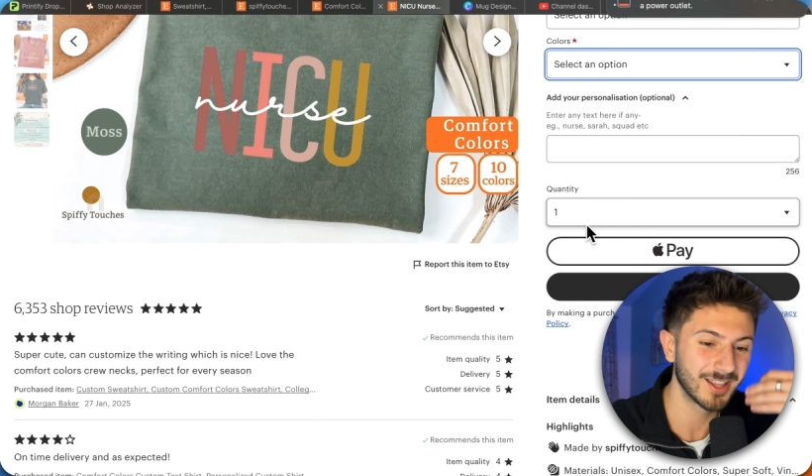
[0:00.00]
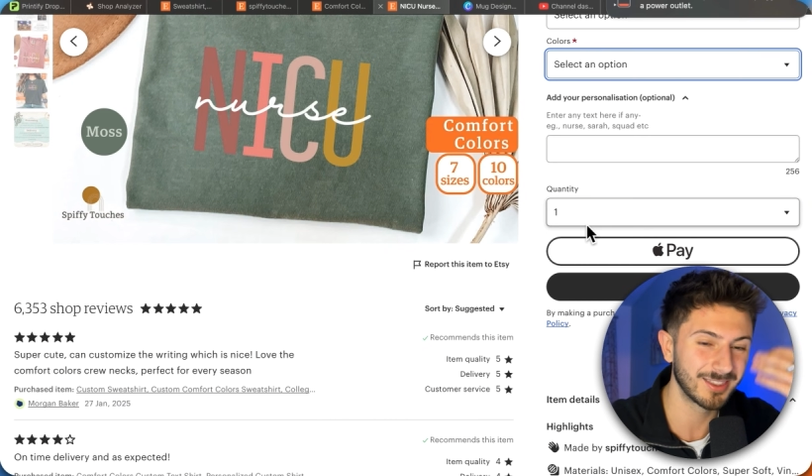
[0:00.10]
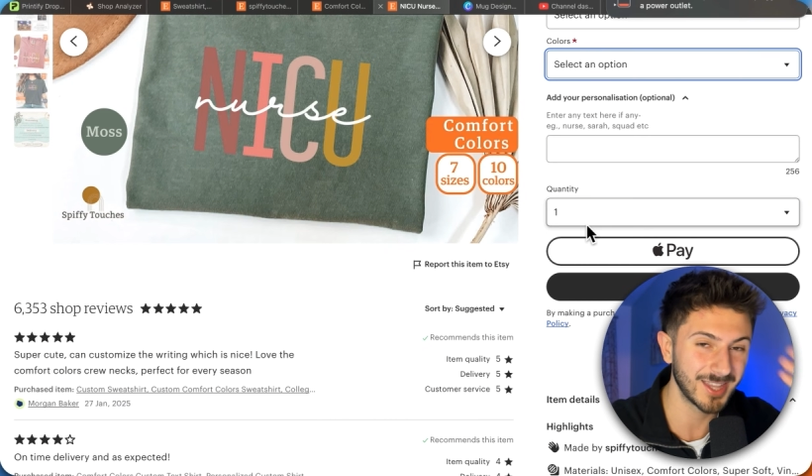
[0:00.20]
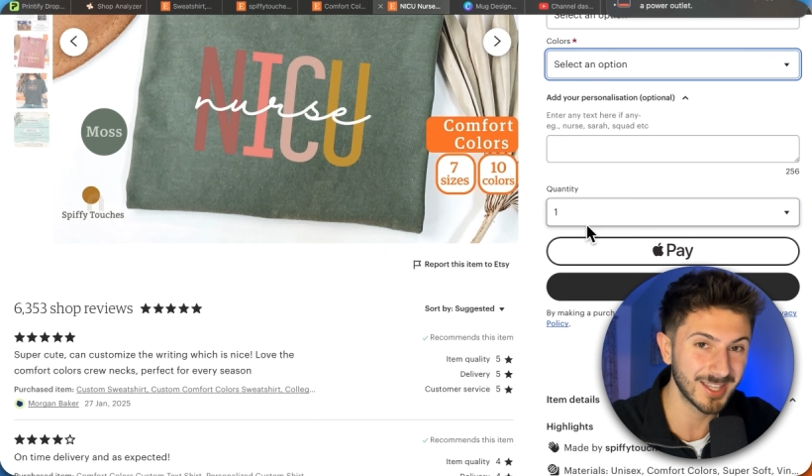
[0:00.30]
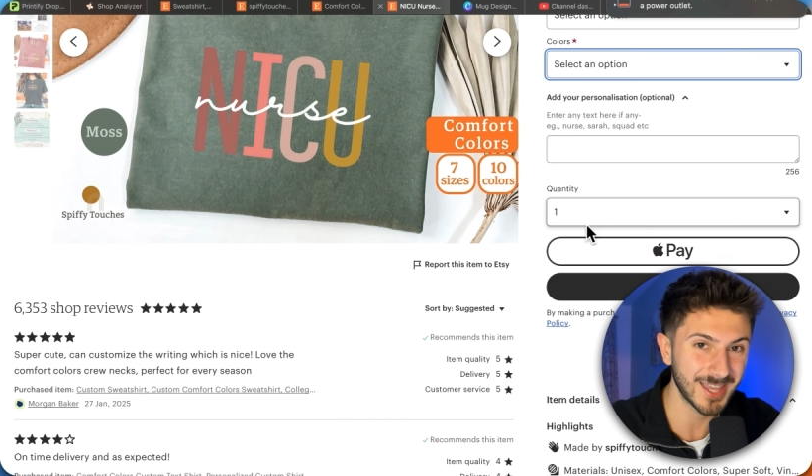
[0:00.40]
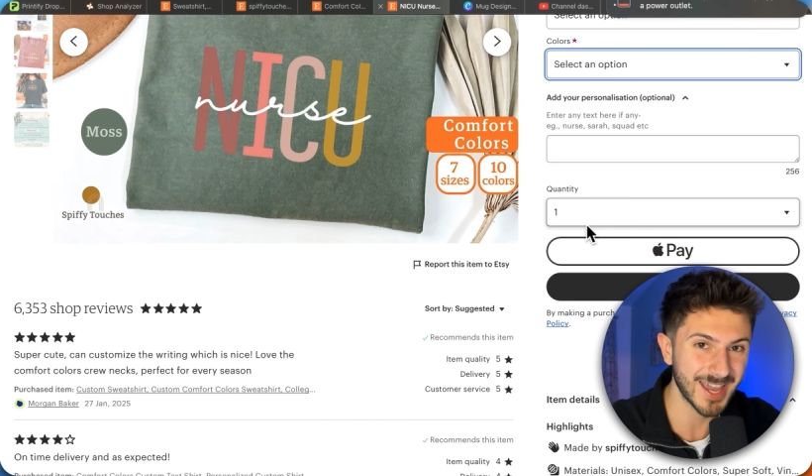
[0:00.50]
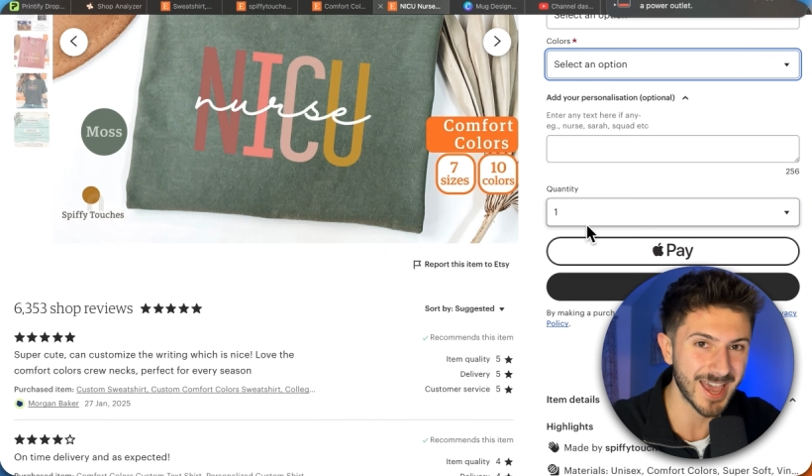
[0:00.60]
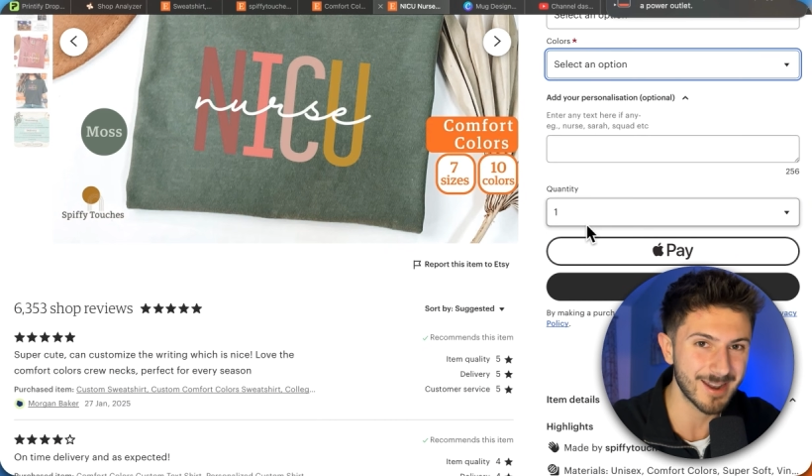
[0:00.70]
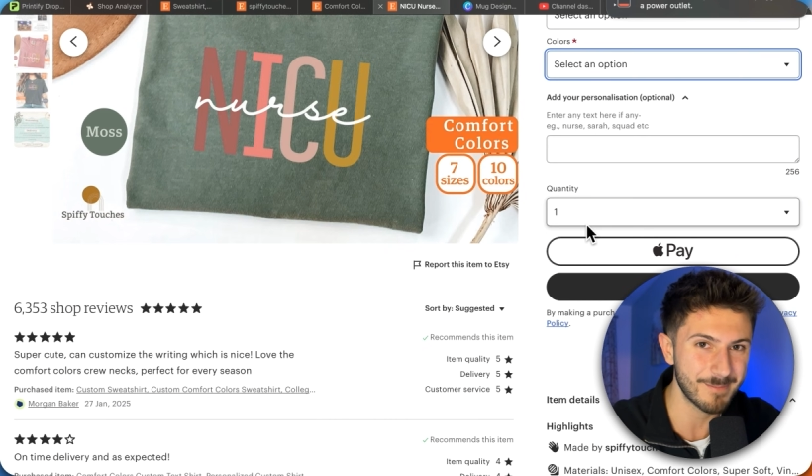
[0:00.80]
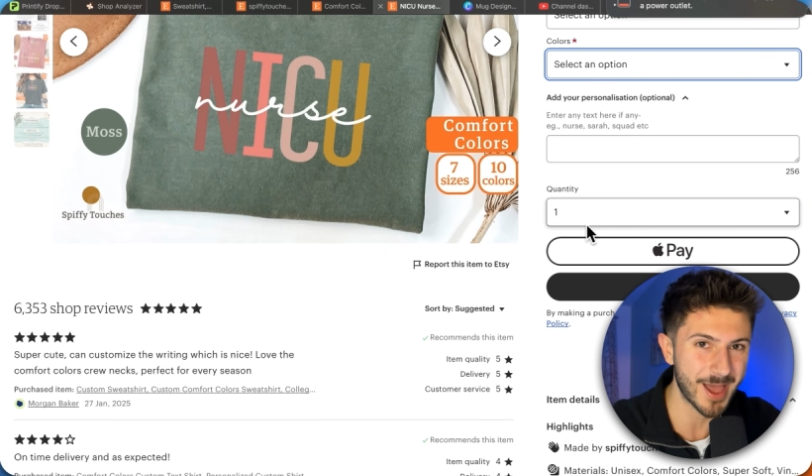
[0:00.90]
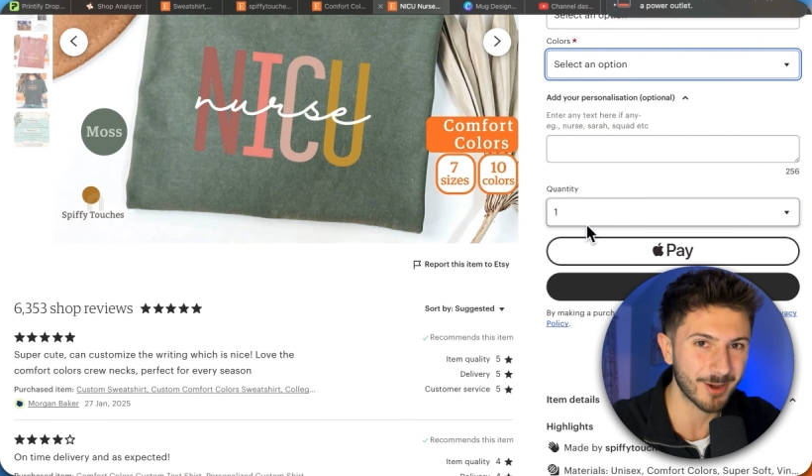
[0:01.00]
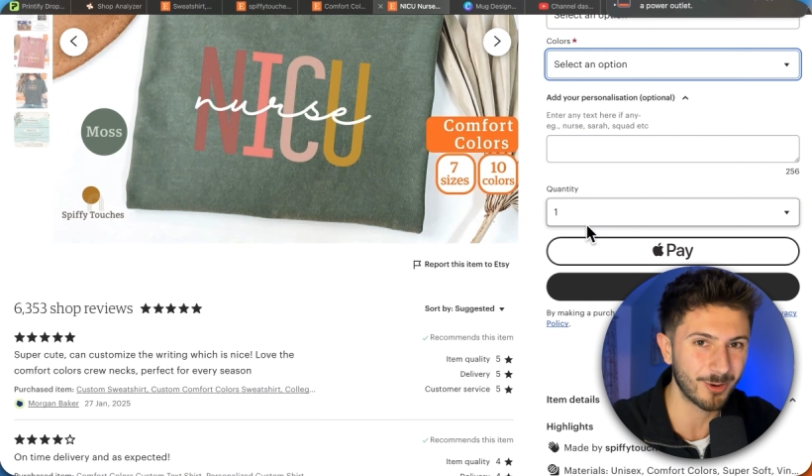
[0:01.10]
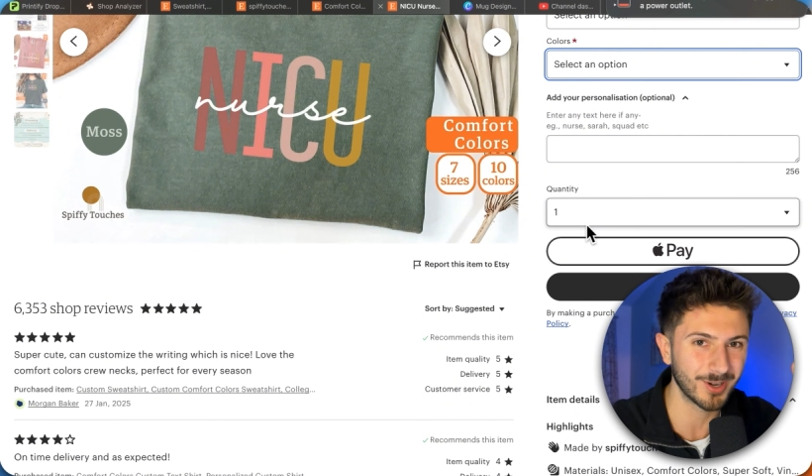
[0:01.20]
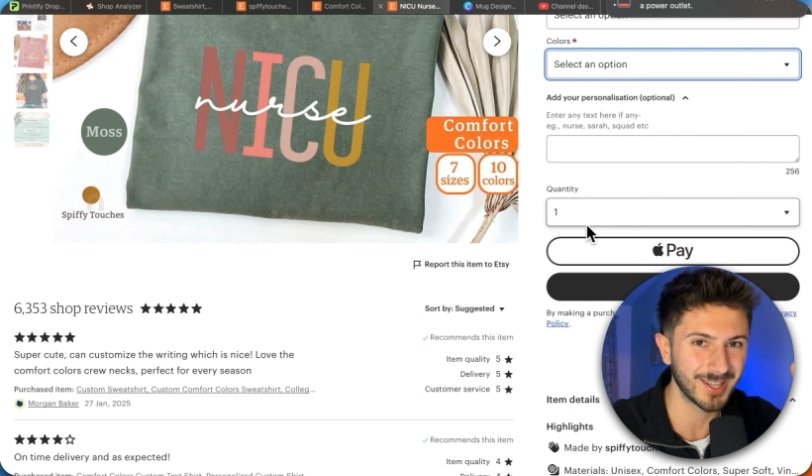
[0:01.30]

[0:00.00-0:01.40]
think they're getting a better quality